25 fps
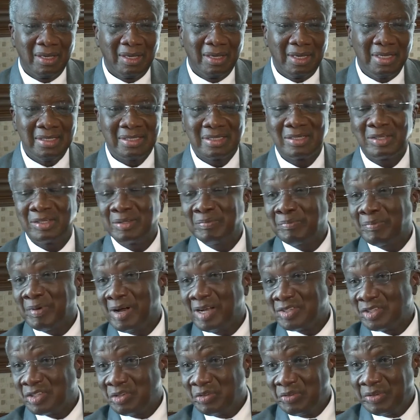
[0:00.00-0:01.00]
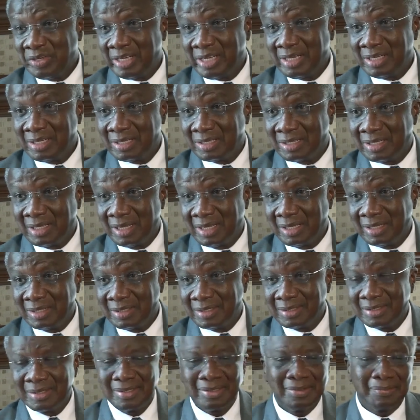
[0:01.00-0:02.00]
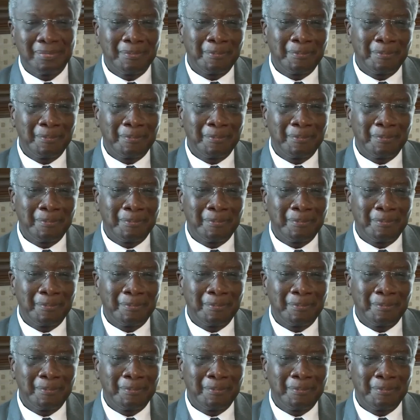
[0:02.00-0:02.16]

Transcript: In certain parts of the United States,